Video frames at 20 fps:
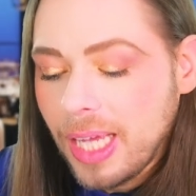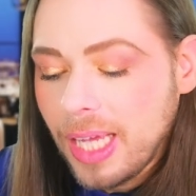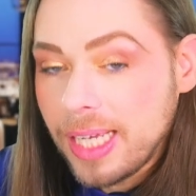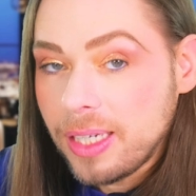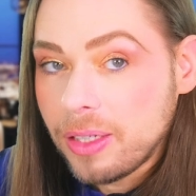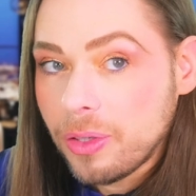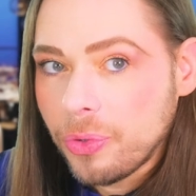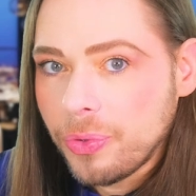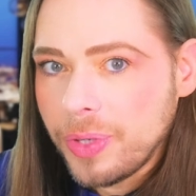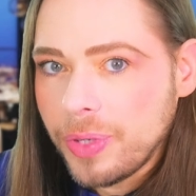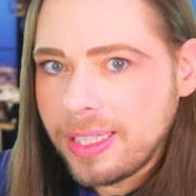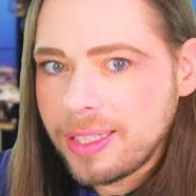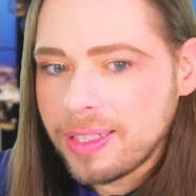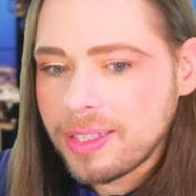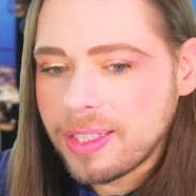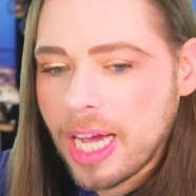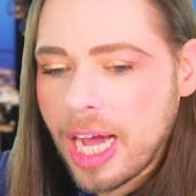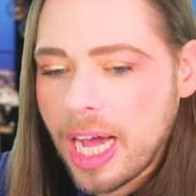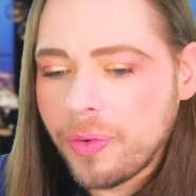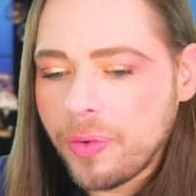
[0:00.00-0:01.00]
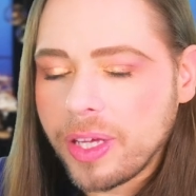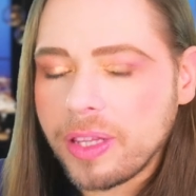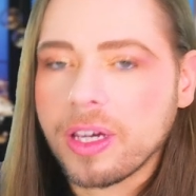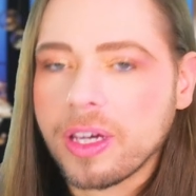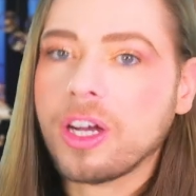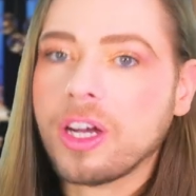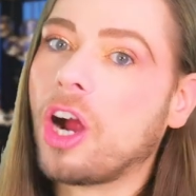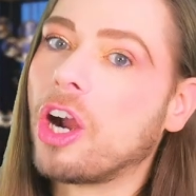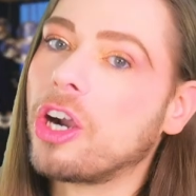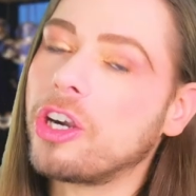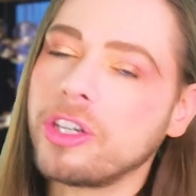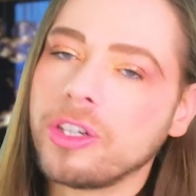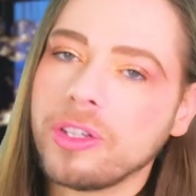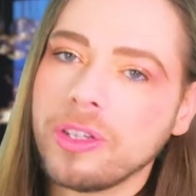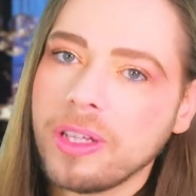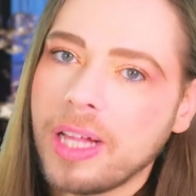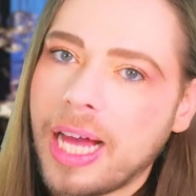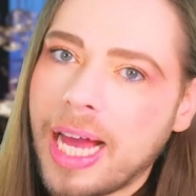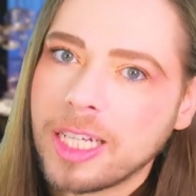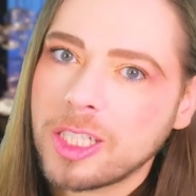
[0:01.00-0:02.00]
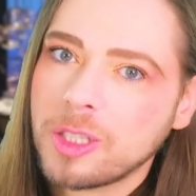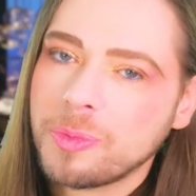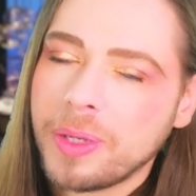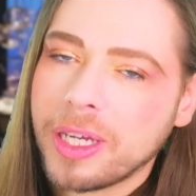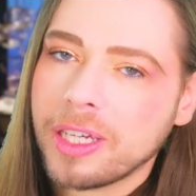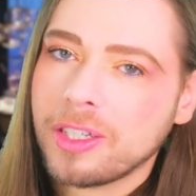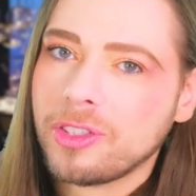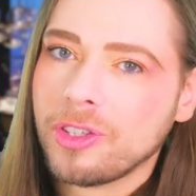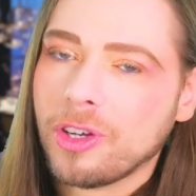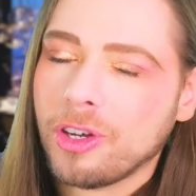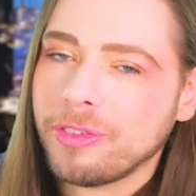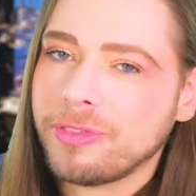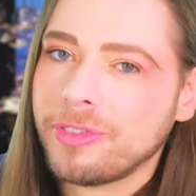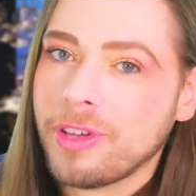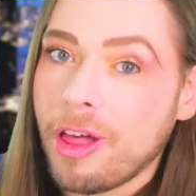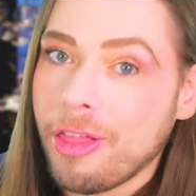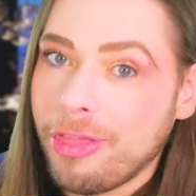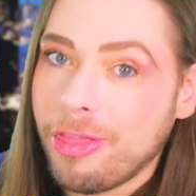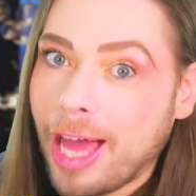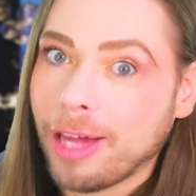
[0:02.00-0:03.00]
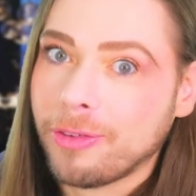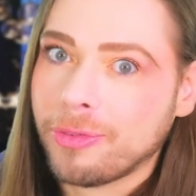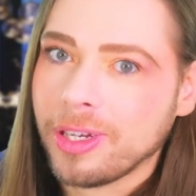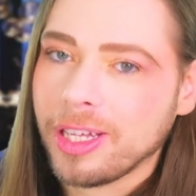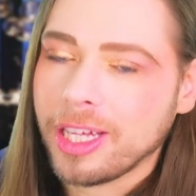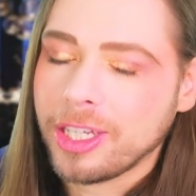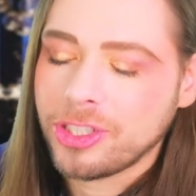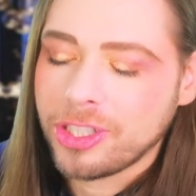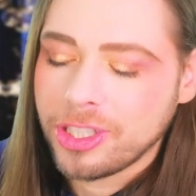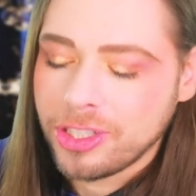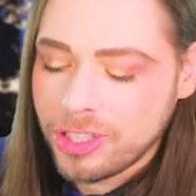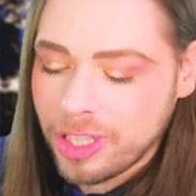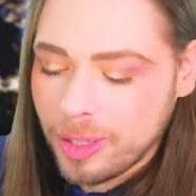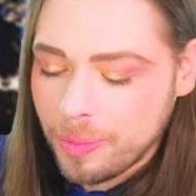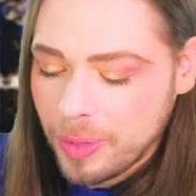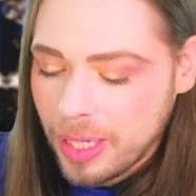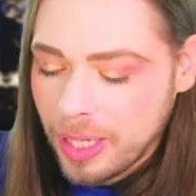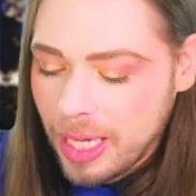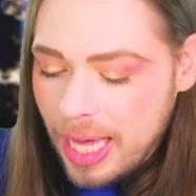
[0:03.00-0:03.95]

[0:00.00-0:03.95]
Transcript: and redesiring the carnal aspect of that relationship.